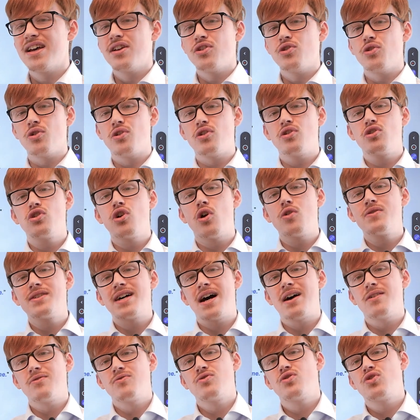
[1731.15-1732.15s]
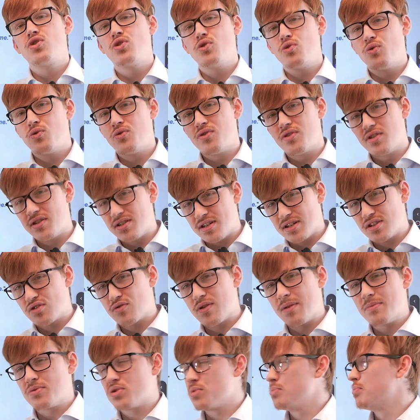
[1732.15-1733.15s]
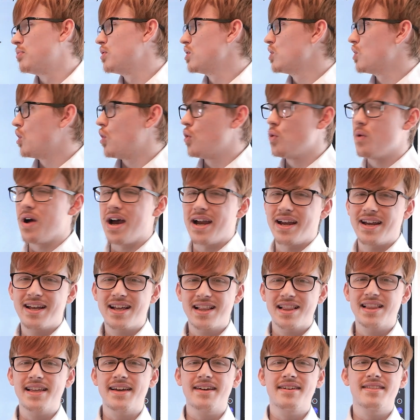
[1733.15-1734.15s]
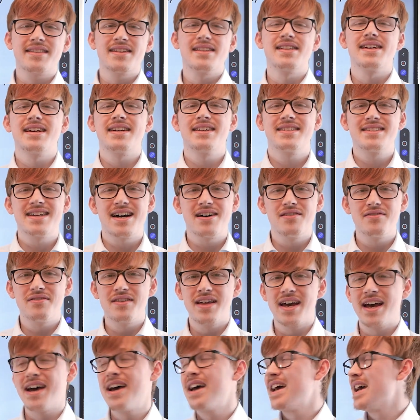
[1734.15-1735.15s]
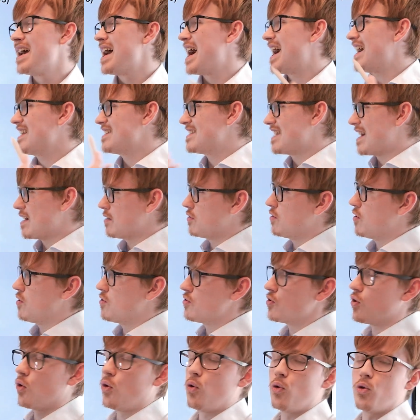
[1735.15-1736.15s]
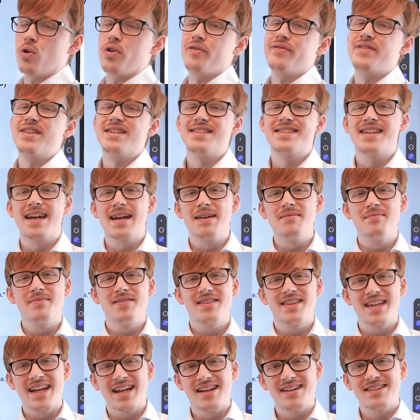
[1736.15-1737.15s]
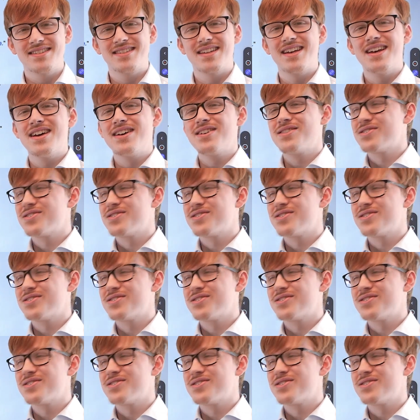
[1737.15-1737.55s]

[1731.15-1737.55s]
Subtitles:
you can go down to the description below and click the link down there and download all of the same things.